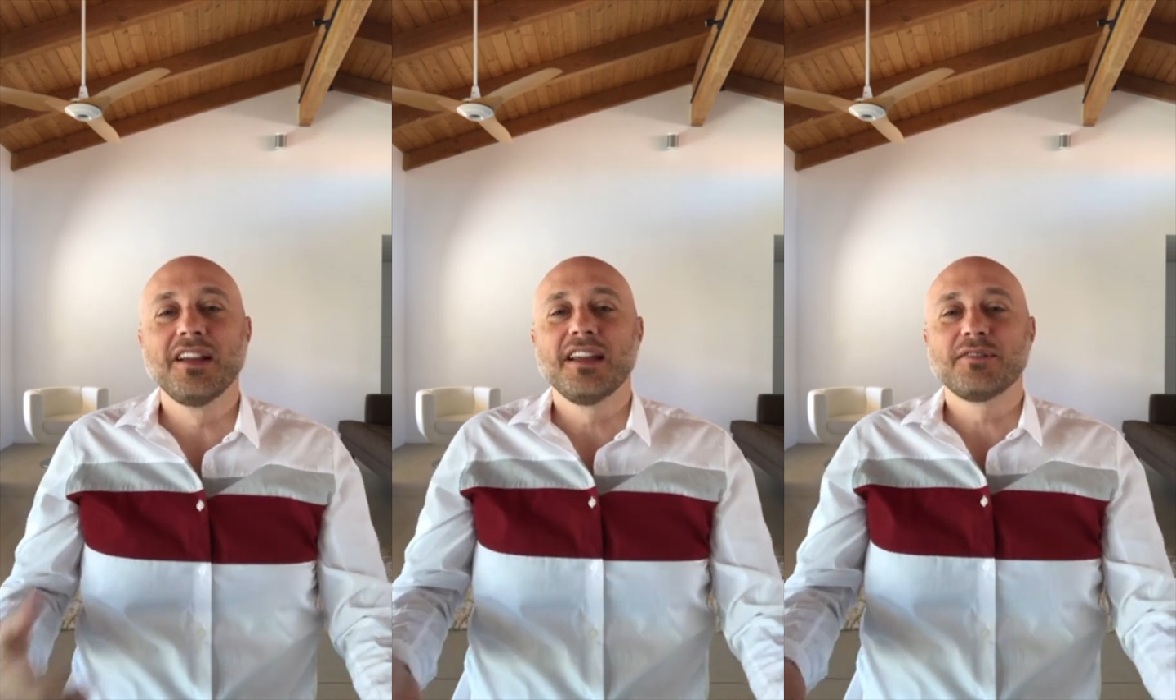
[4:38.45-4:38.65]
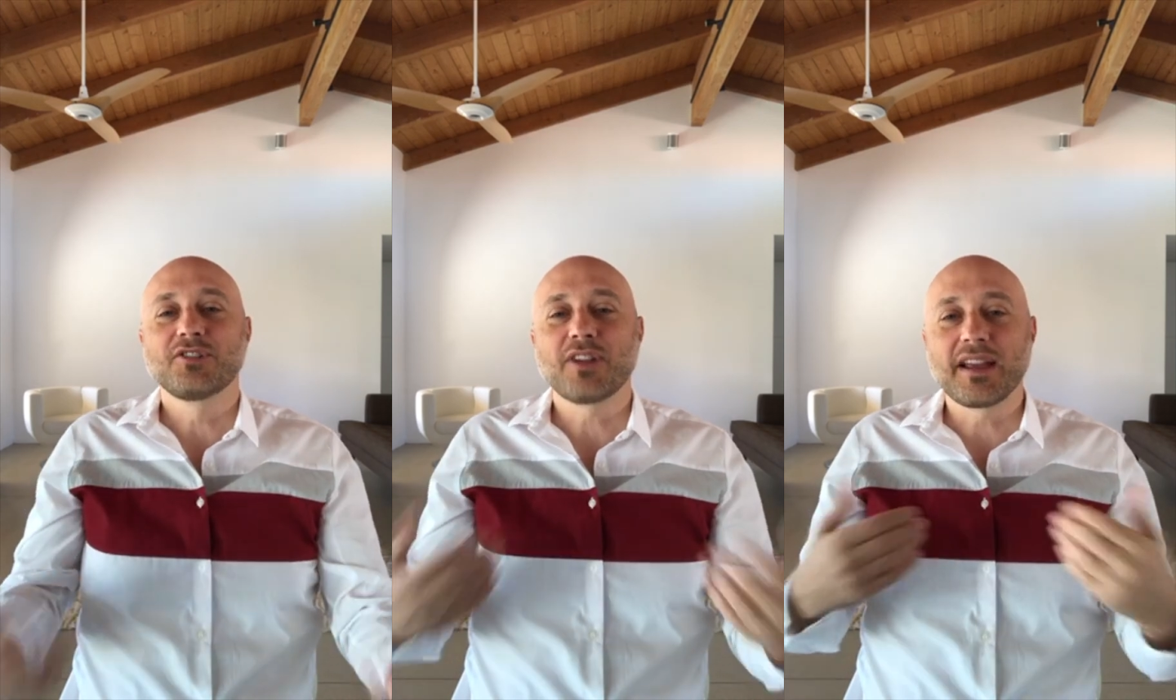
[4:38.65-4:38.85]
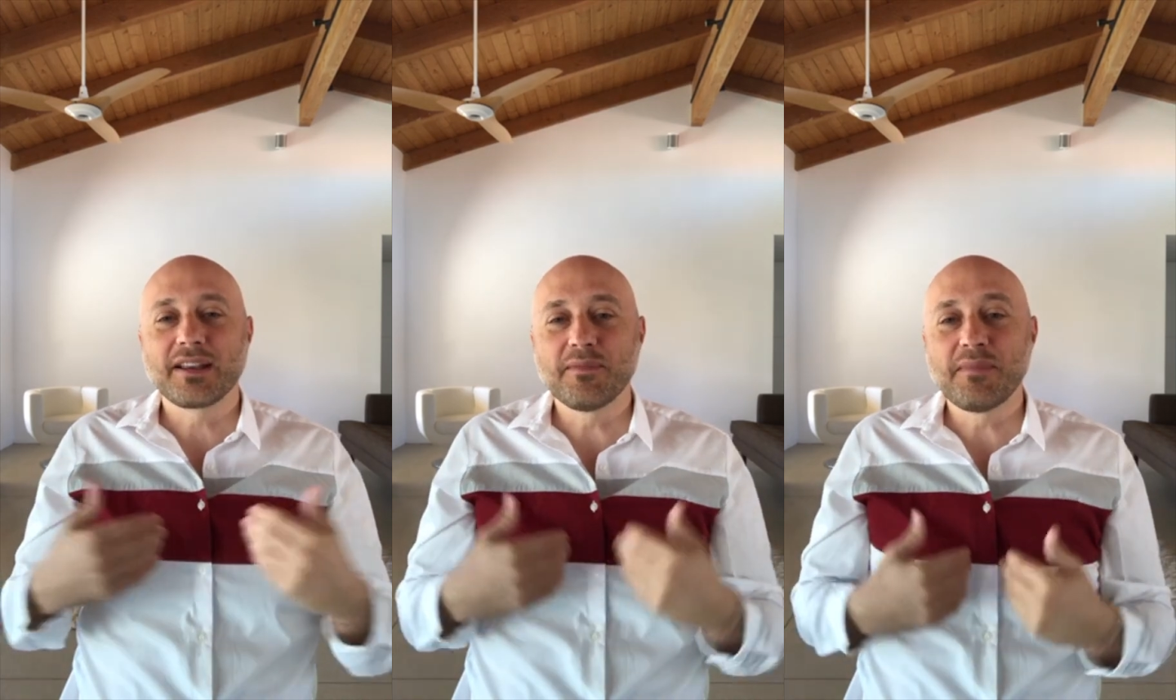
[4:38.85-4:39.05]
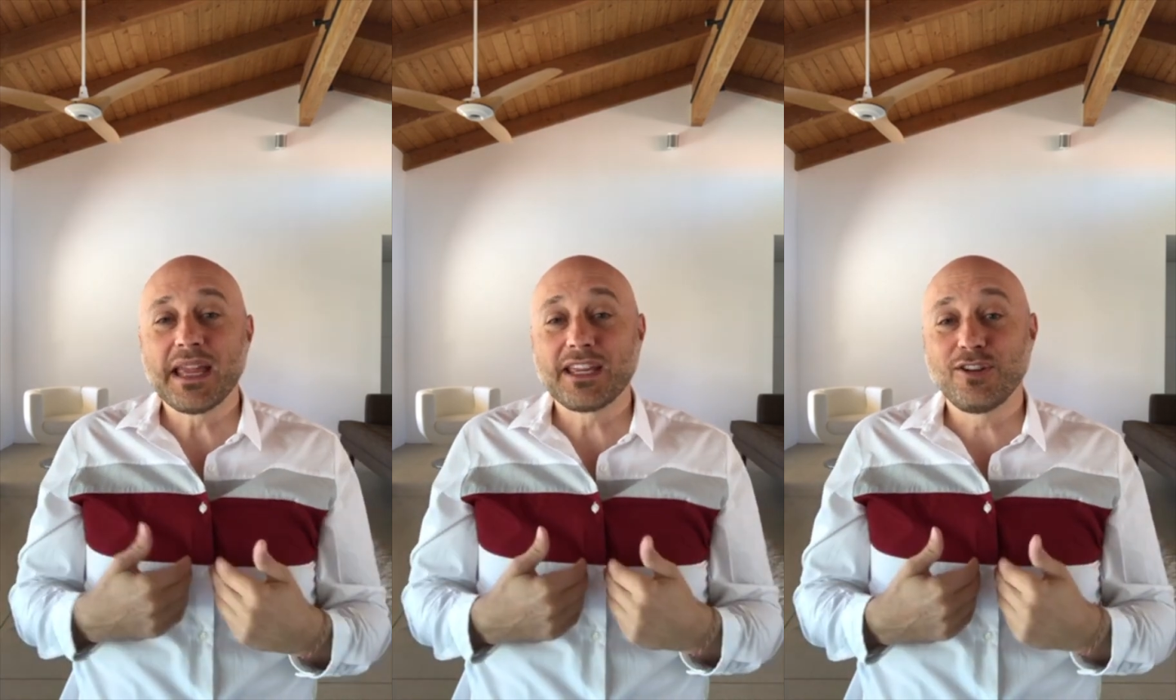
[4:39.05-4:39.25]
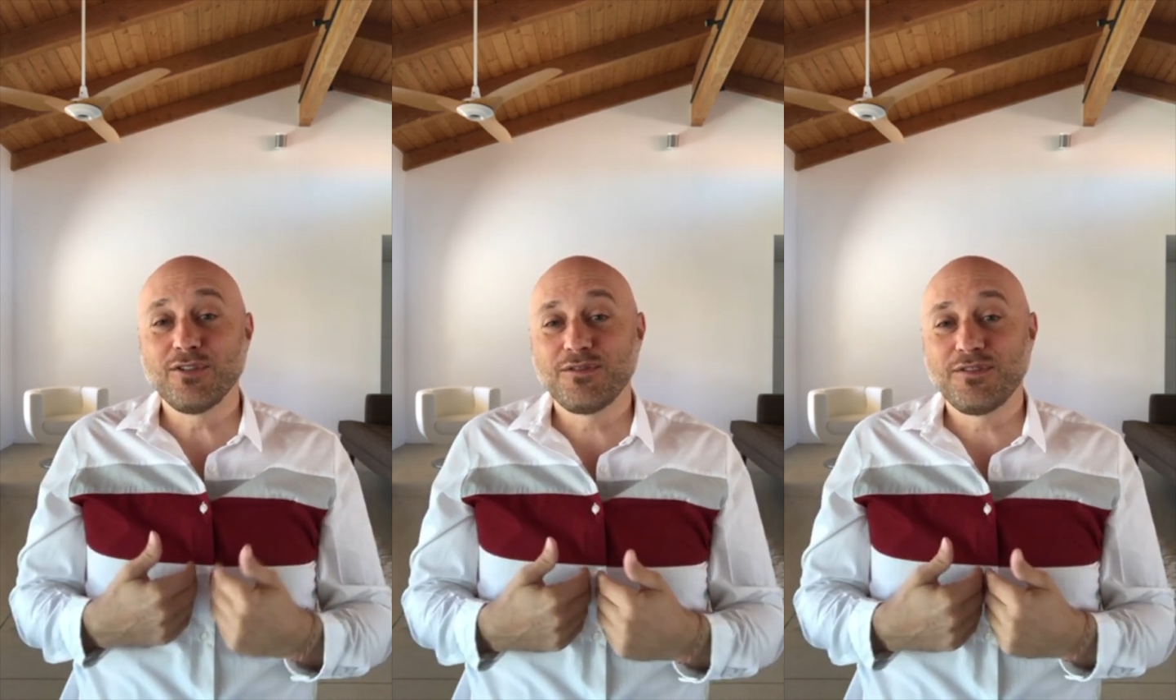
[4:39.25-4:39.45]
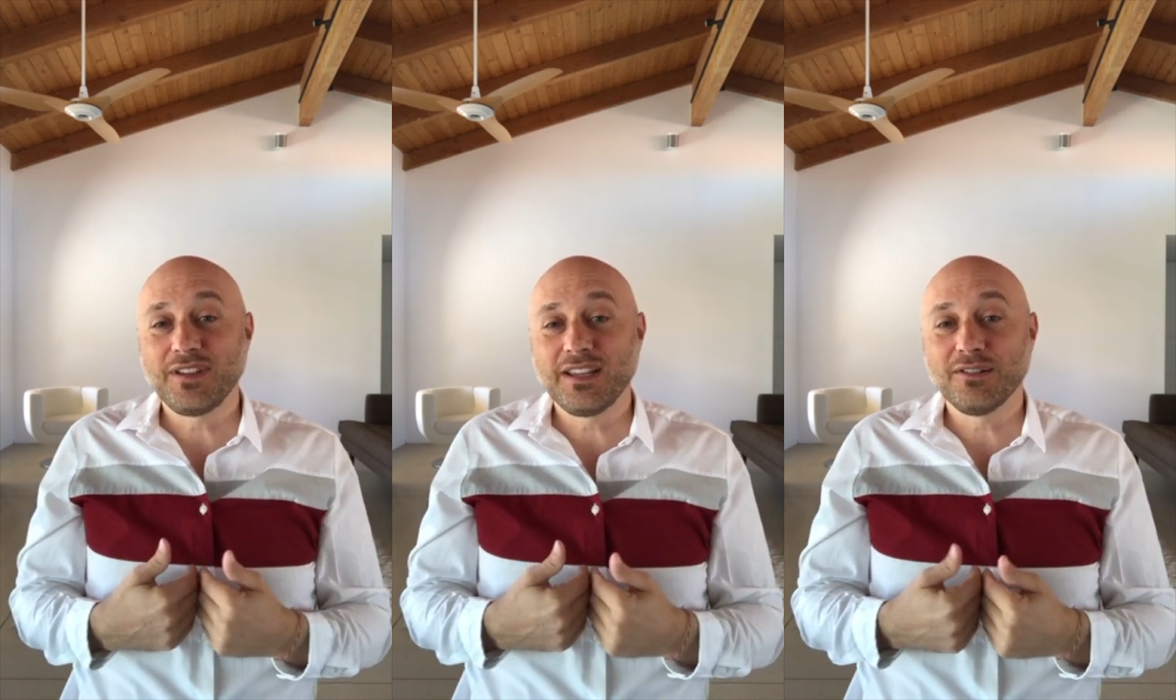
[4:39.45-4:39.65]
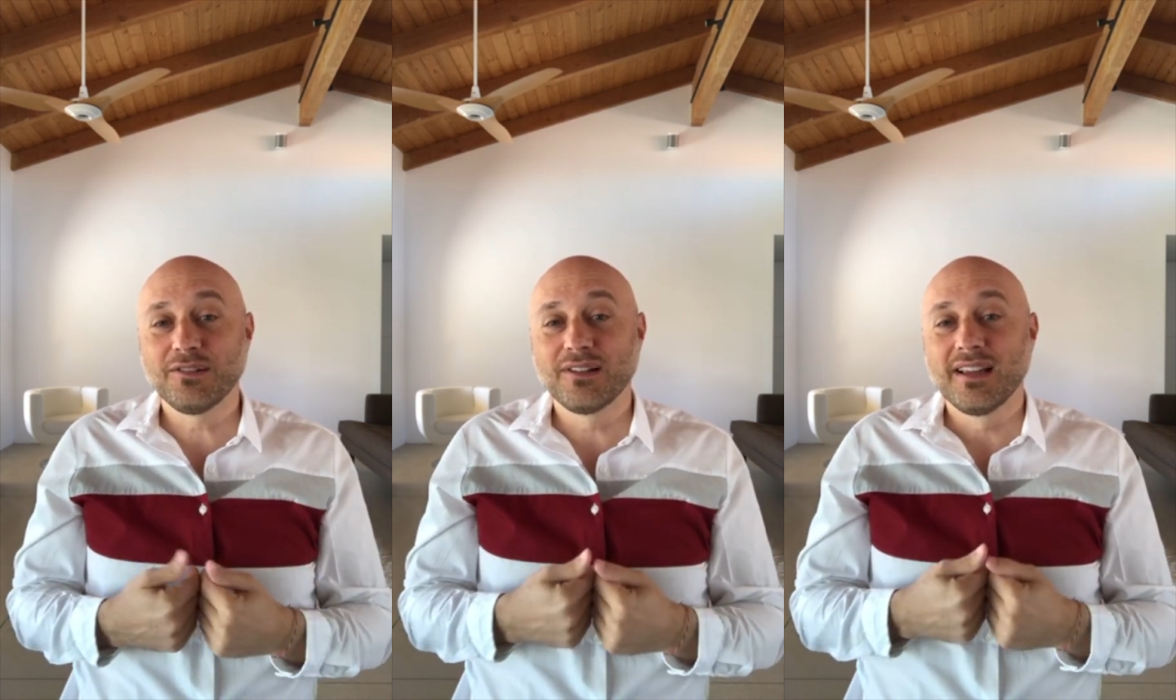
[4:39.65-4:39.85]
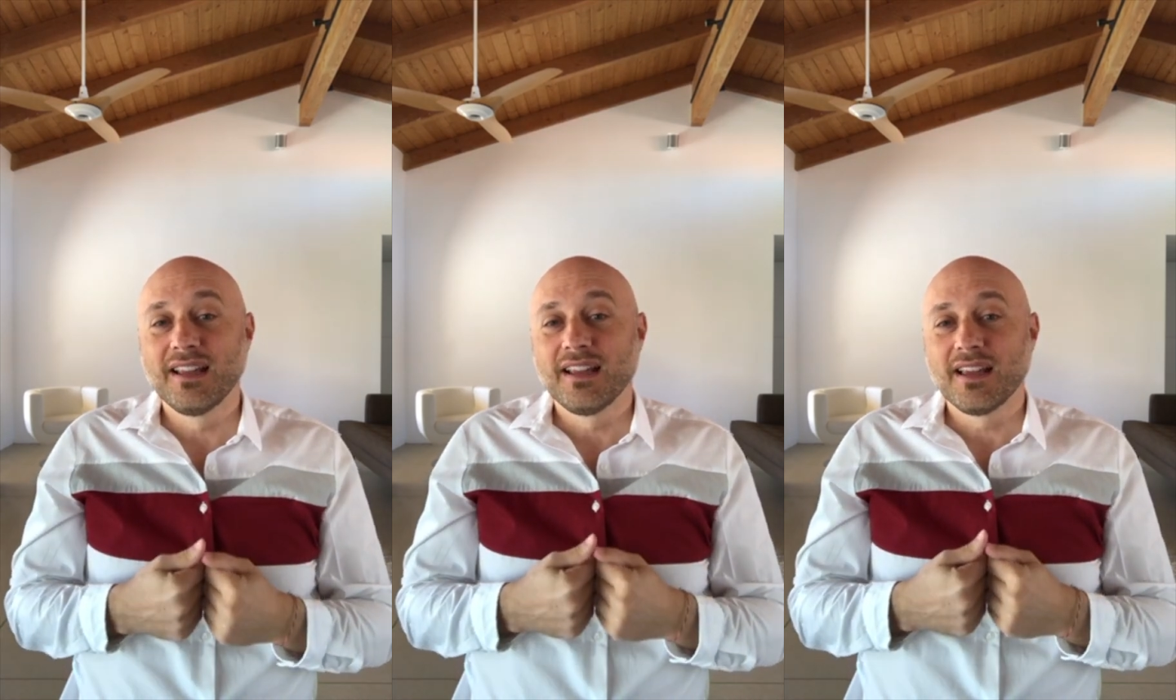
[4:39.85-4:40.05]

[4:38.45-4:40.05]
trying to make you feel